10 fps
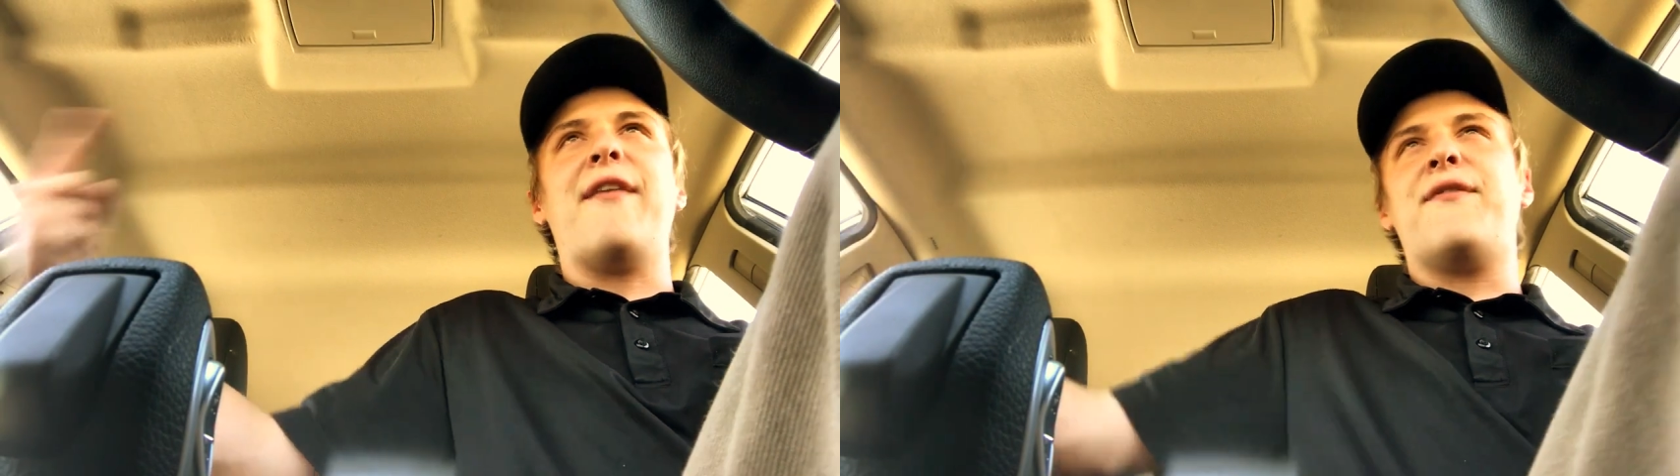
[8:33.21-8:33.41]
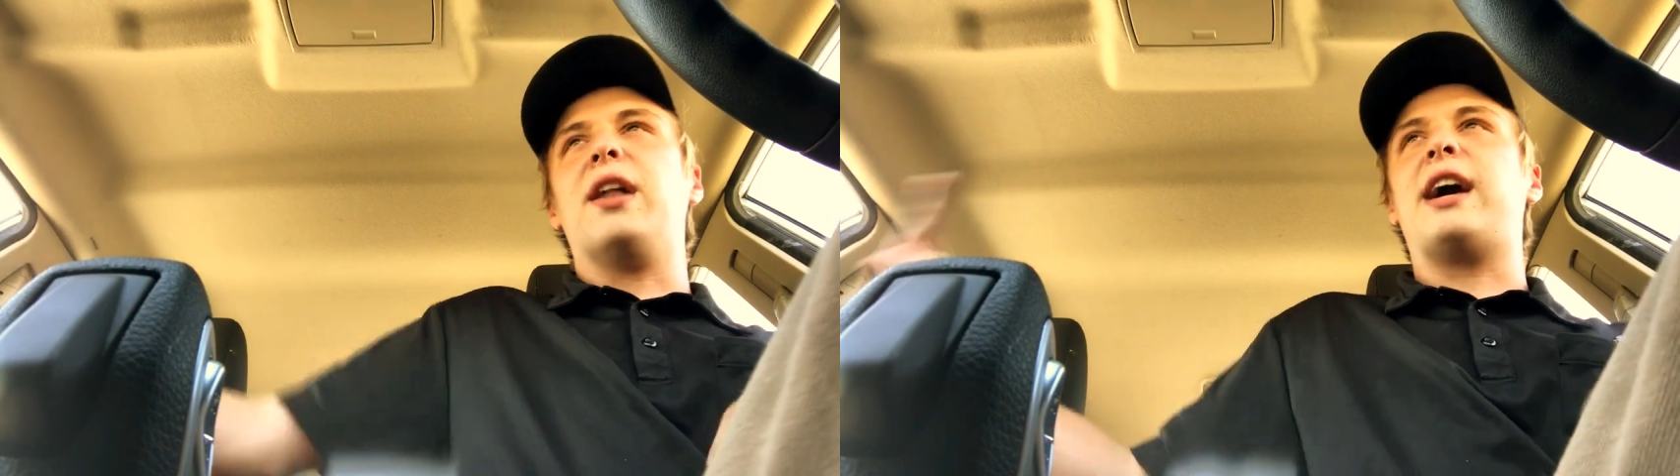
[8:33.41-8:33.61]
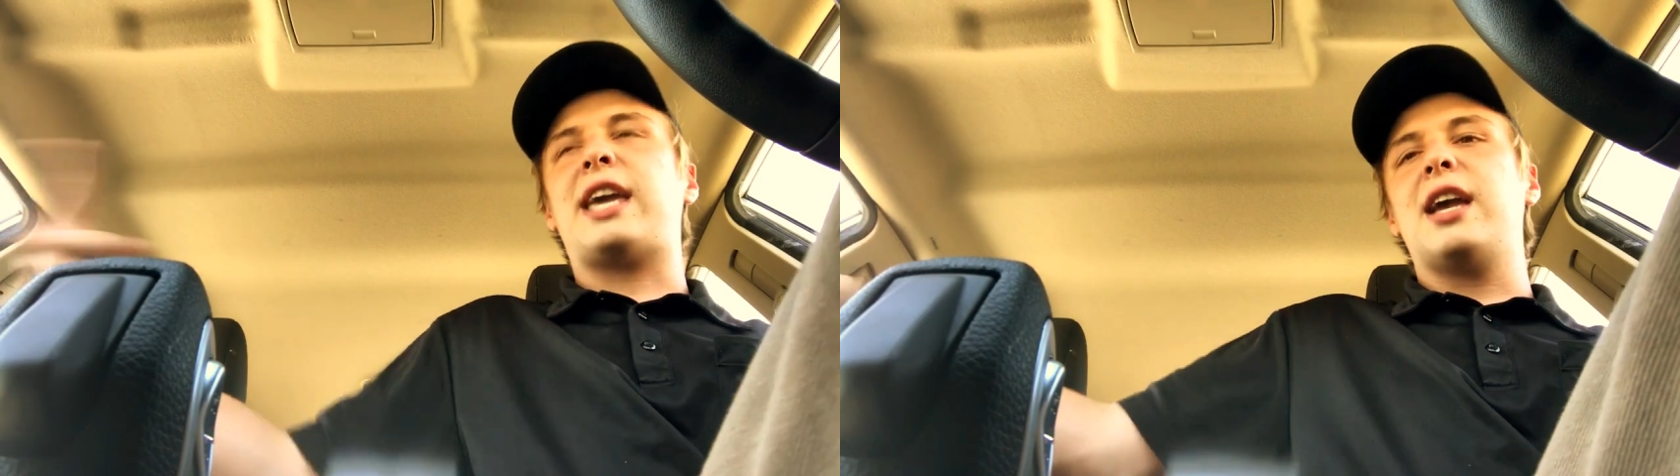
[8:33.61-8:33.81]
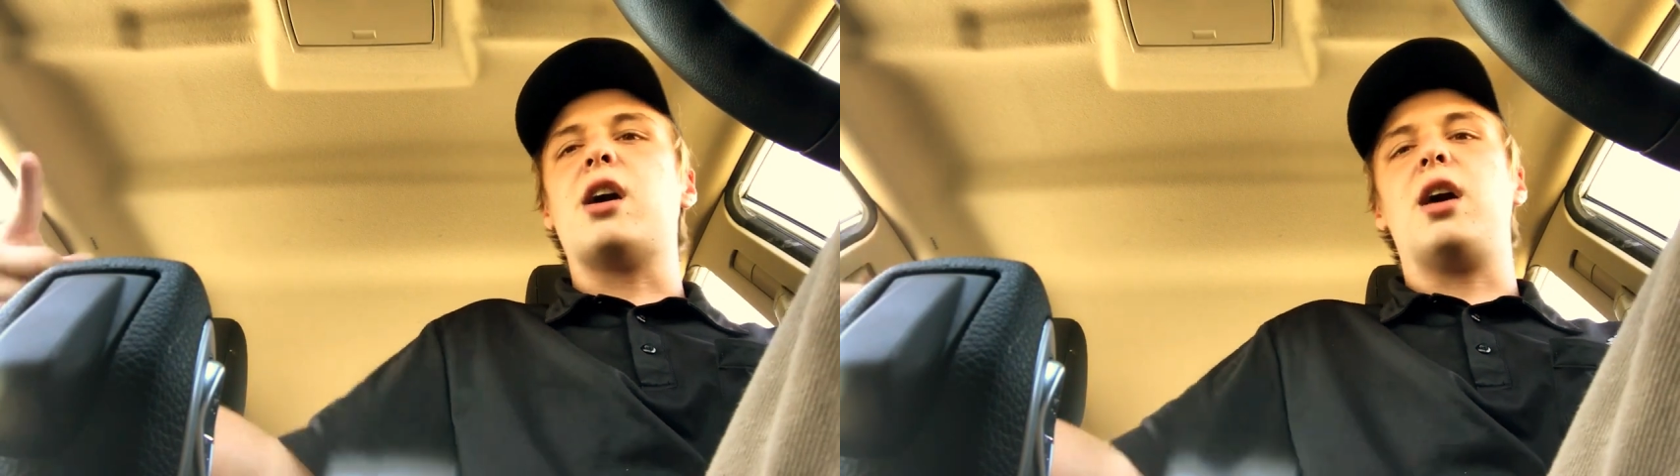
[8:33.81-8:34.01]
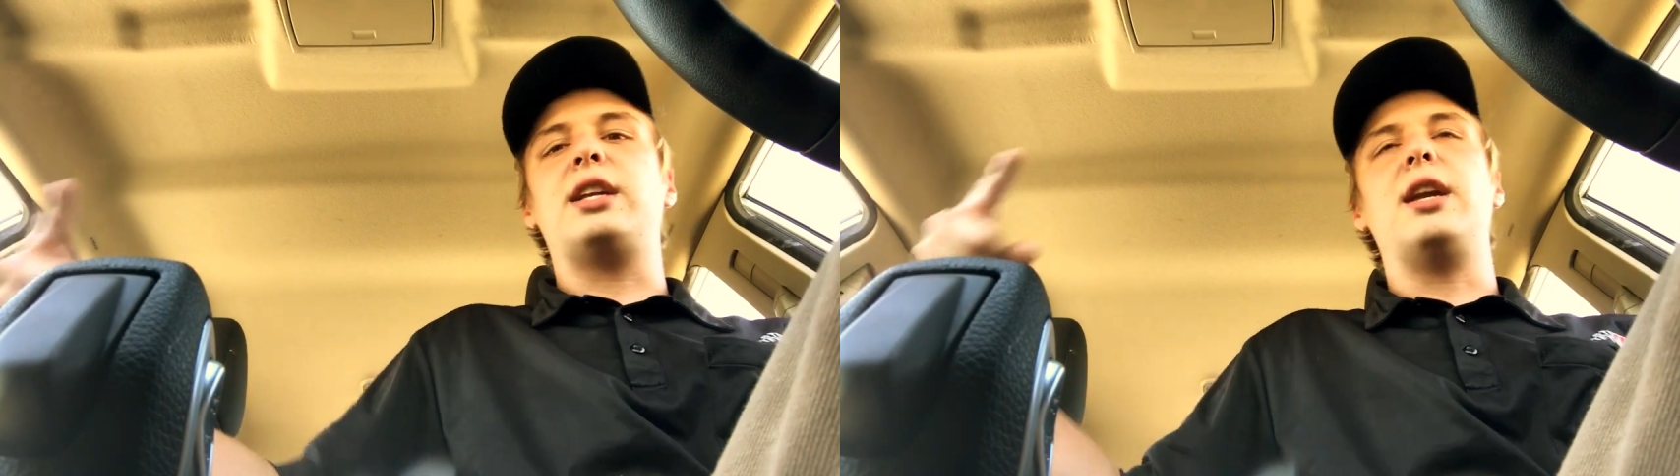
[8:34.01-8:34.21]
I felt like King
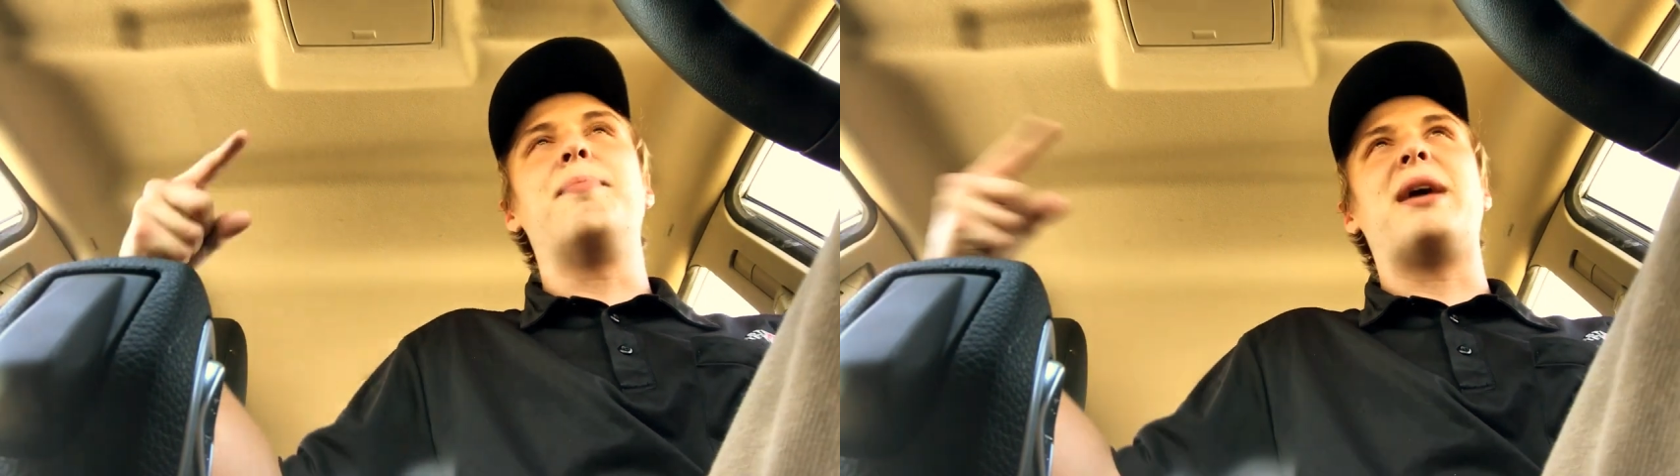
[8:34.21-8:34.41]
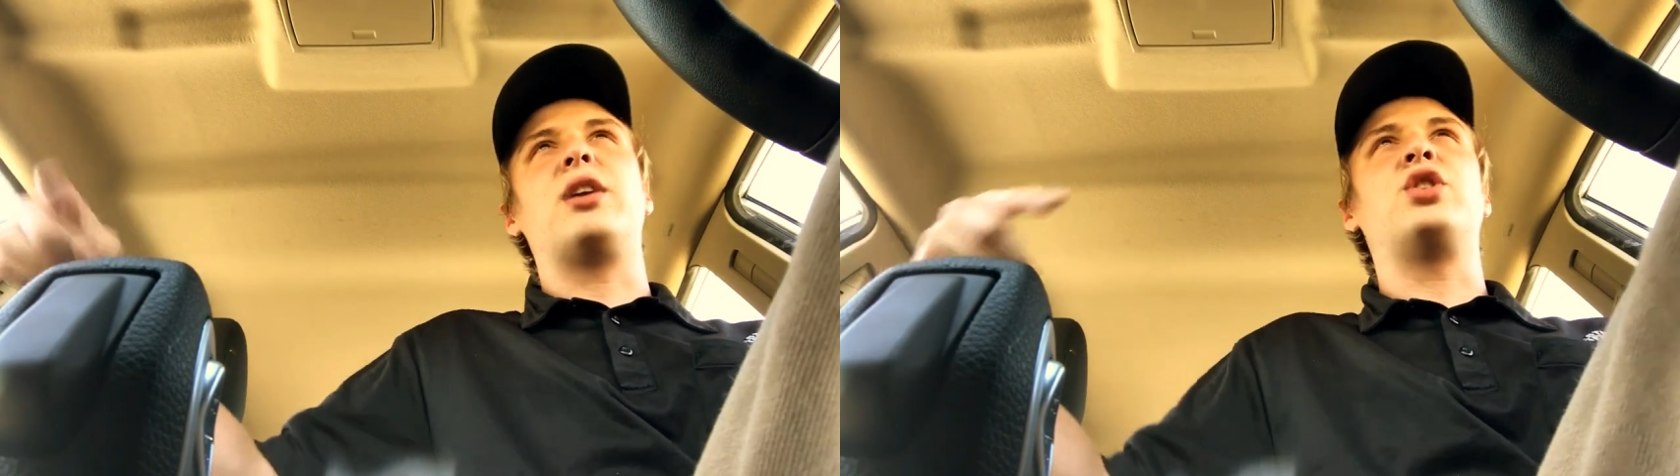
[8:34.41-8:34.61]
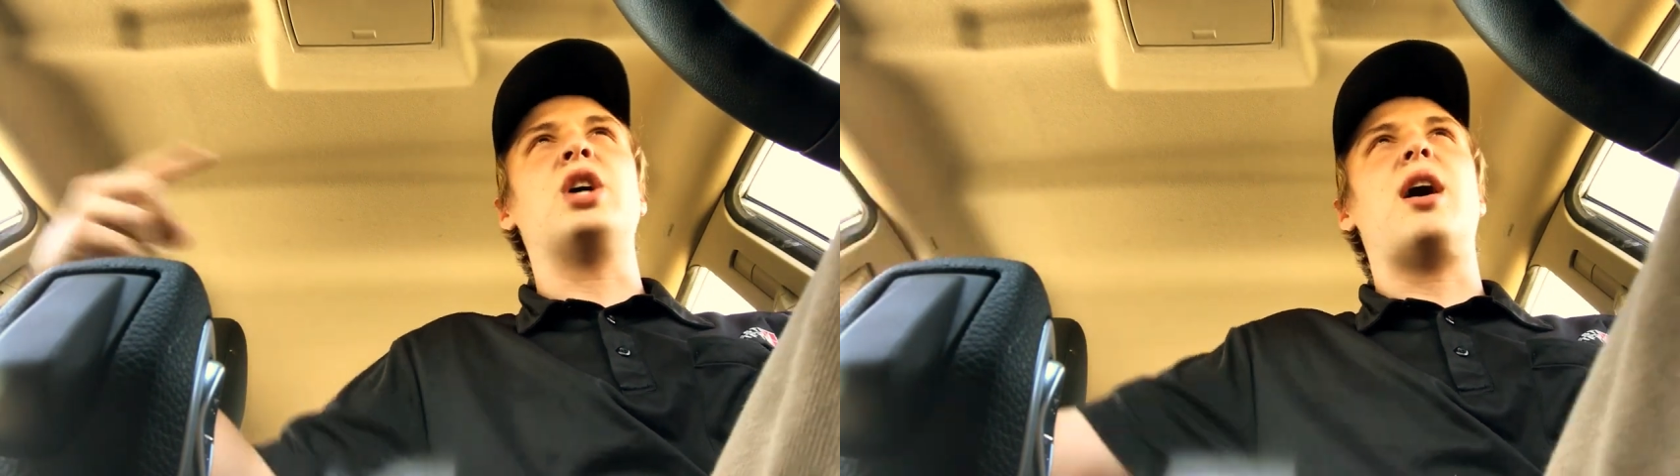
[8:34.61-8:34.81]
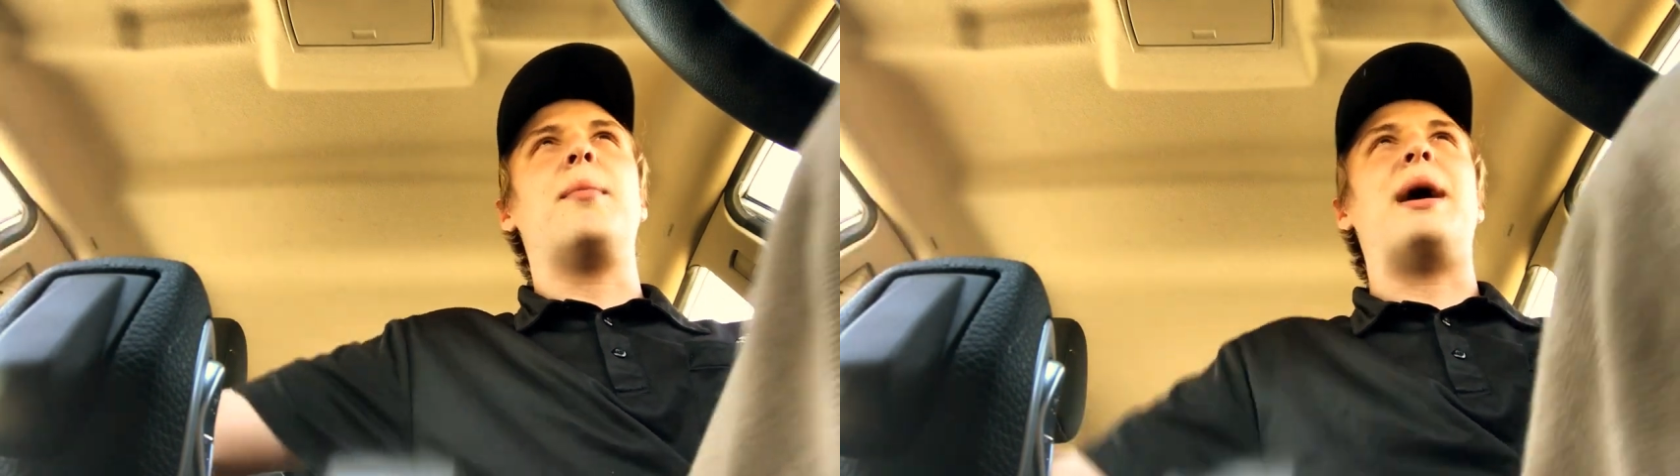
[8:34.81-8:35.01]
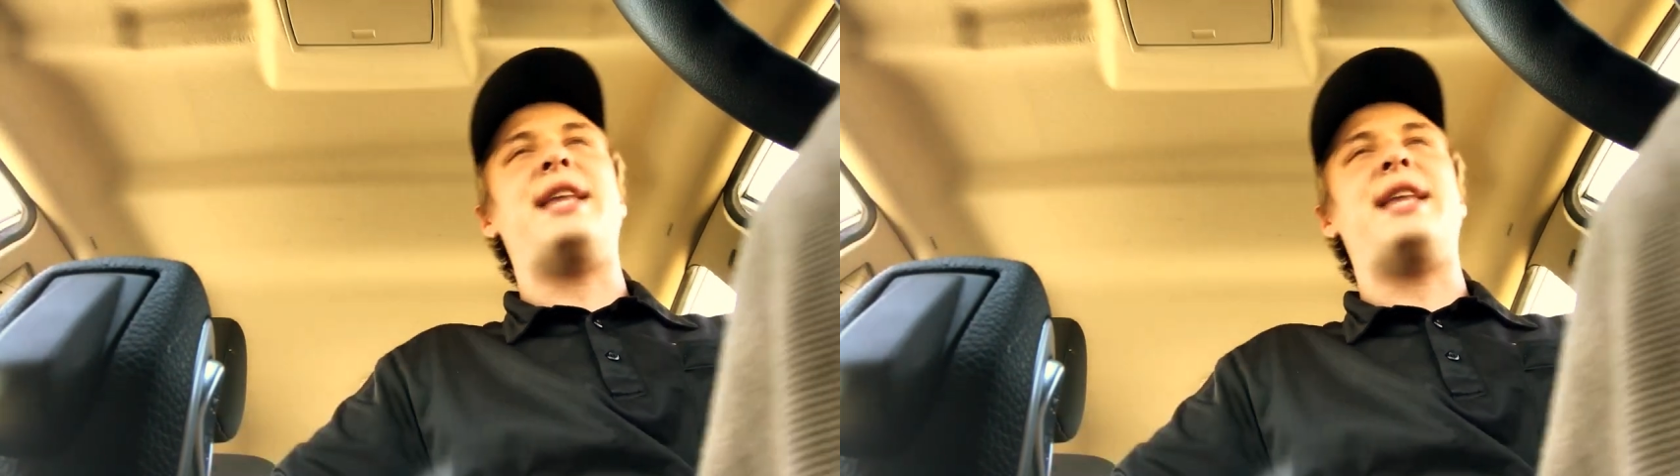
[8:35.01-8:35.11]
Kong did a better job